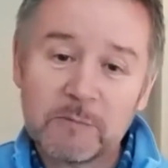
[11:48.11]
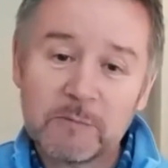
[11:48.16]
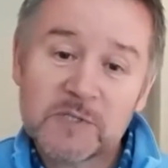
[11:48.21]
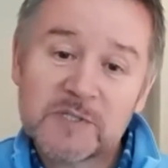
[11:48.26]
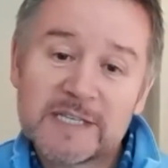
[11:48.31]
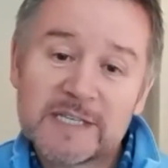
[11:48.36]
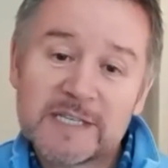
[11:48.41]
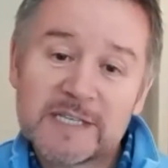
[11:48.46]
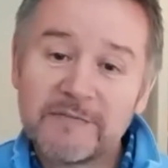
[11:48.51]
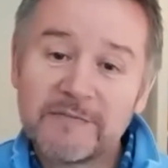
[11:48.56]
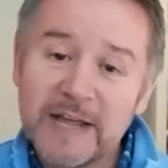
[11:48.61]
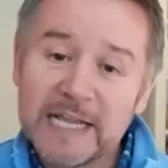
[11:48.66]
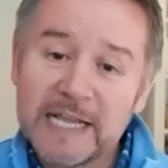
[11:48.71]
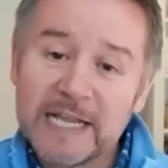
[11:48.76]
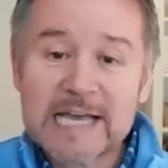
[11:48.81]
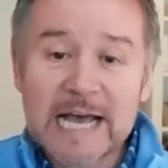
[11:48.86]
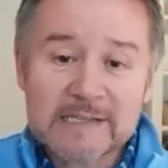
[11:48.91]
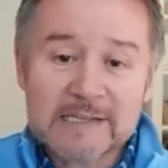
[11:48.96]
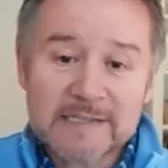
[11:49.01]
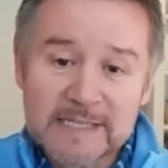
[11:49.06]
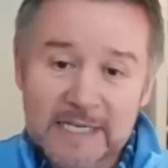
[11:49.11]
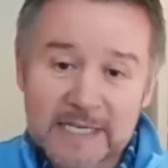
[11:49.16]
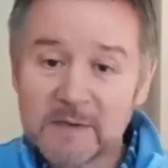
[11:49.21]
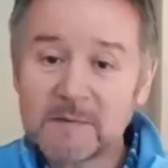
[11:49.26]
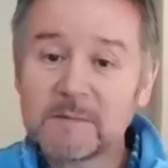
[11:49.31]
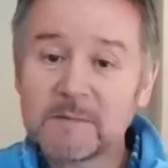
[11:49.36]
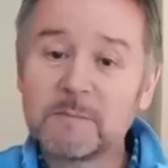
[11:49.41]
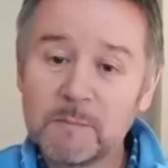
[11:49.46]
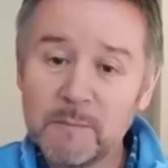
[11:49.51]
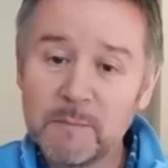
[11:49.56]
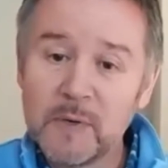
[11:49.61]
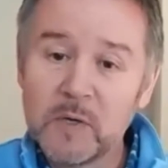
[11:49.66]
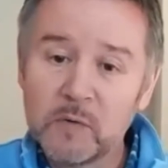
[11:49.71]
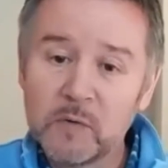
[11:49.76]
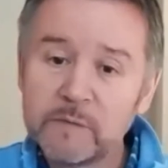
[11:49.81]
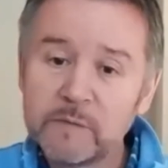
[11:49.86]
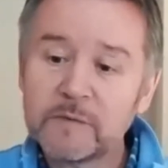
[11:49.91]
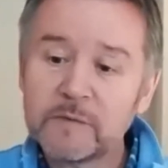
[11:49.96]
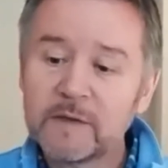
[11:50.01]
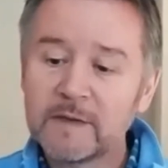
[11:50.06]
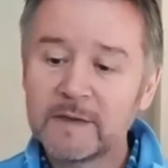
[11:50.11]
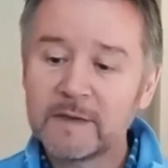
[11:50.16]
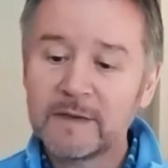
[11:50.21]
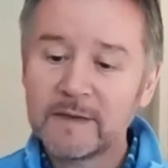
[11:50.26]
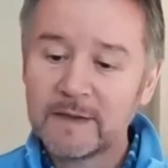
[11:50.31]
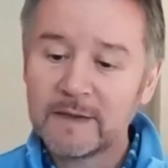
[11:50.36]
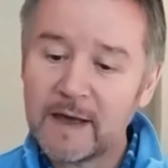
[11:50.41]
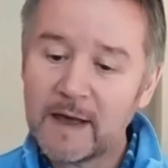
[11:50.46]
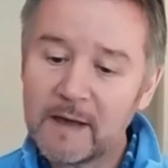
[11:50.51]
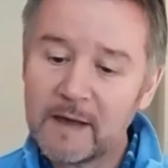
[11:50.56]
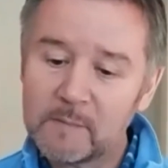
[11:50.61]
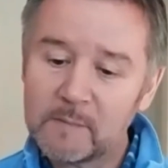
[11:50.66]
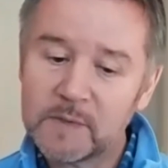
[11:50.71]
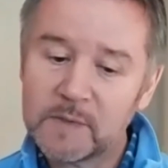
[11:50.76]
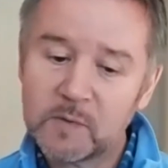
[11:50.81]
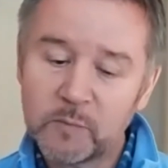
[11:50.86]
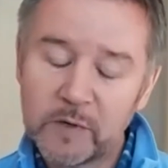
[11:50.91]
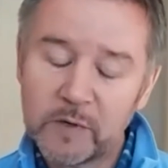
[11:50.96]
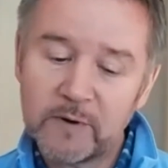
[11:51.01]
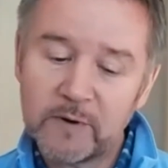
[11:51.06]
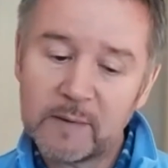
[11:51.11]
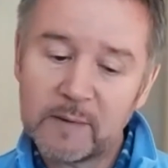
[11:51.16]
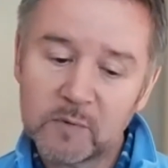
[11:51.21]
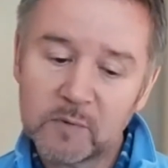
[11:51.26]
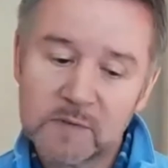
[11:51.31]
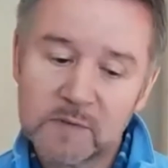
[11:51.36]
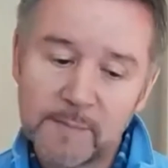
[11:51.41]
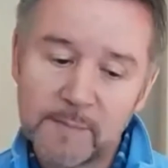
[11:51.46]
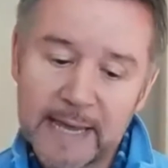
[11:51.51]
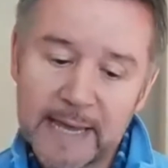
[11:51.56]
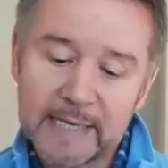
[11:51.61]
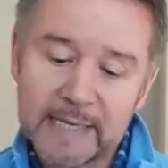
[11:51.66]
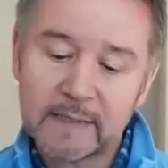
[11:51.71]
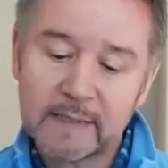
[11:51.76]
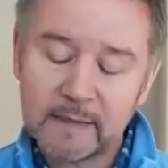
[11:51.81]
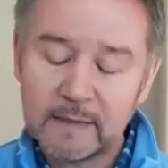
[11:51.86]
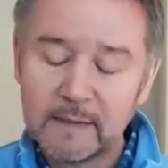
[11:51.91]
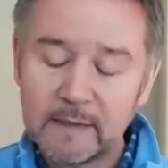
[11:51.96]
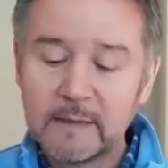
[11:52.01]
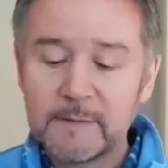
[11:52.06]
still a fantastic move that we were able to make.